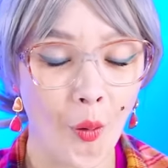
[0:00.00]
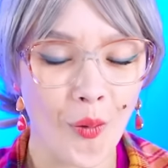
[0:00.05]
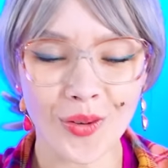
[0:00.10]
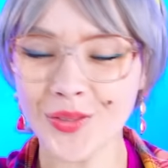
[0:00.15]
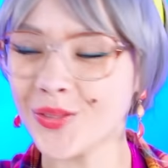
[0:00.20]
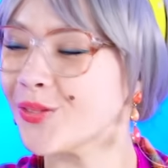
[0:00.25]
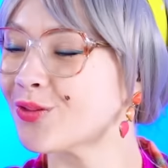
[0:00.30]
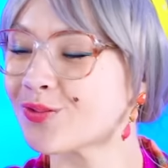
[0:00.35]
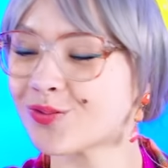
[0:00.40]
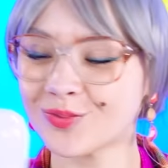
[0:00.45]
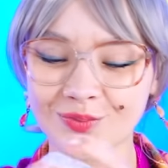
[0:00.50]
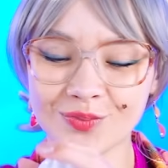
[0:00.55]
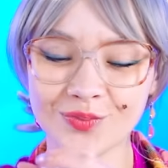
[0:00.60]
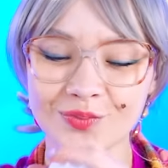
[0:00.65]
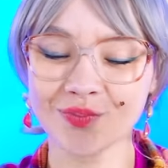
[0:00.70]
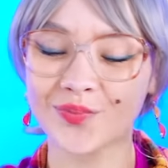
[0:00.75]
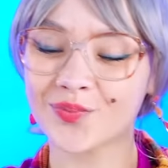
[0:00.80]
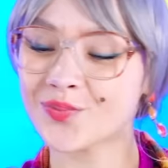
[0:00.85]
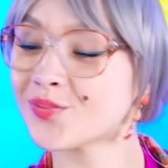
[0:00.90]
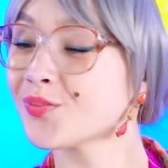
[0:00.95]

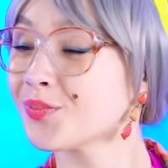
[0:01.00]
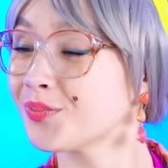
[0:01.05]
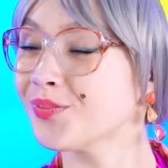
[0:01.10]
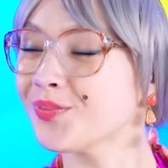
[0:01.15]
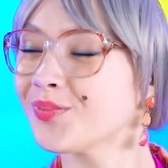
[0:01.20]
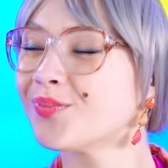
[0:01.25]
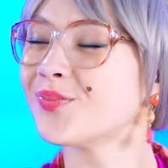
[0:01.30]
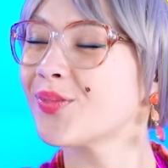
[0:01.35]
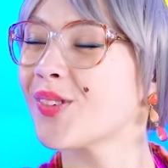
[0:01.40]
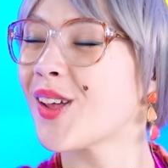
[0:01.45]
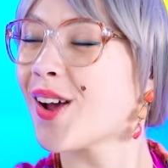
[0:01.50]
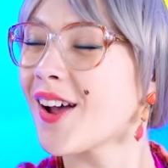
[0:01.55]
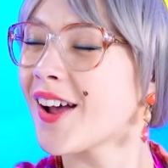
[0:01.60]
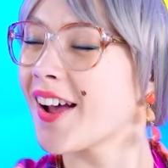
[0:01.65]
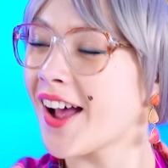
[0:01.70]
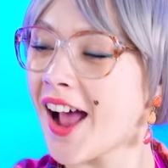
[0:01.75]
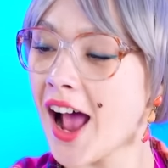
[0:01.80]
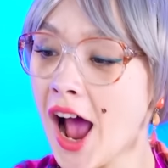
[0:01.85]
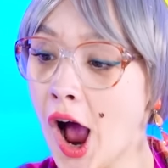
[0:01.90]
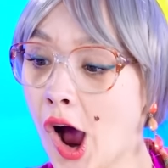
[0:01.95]
Mmm! You must add
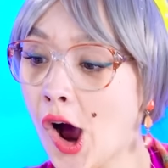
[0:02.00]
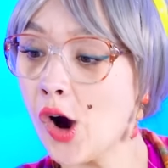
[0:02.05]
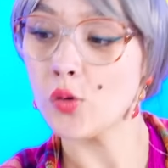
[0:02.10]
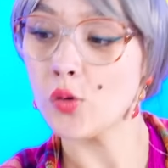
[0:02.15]
to it!